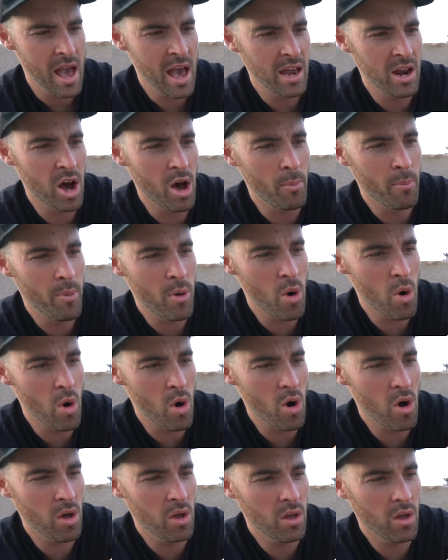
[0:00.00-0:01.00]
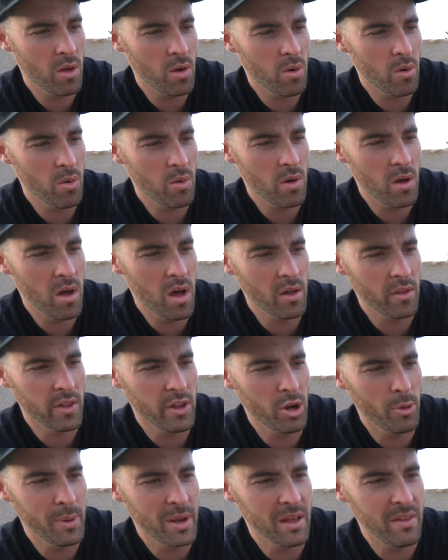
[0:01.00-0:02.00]
and I'll pull a
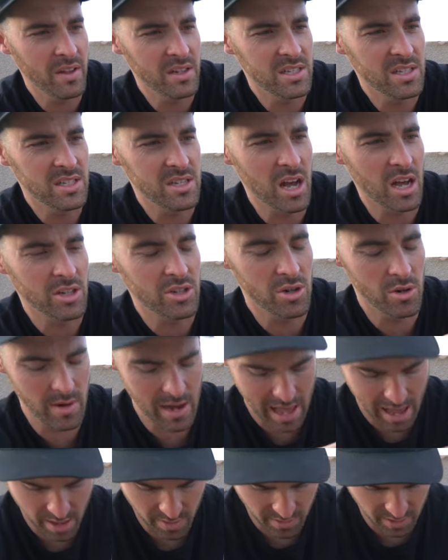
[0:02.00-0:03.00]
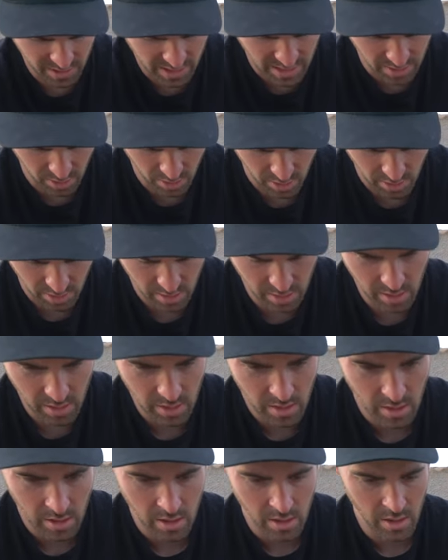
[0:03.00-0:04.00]
little bit of the testosterone out of the needle.
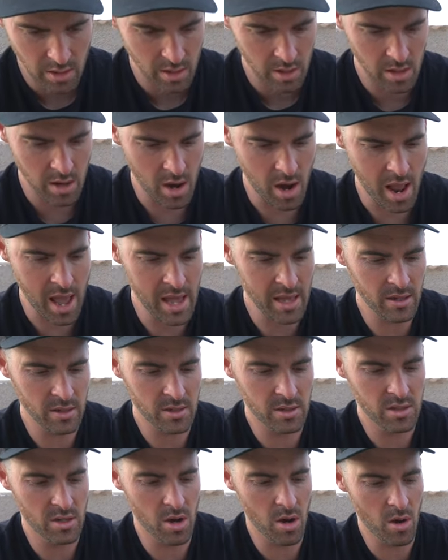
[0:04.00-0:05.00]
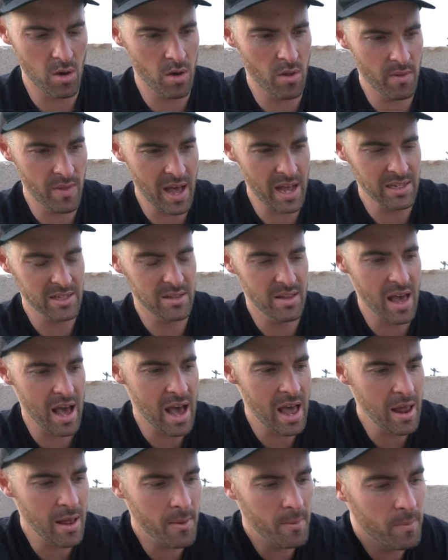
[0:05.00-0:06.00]
All right, so that's
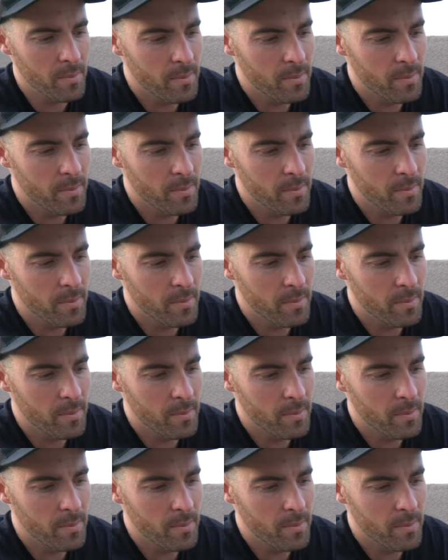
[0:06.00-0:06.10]
that.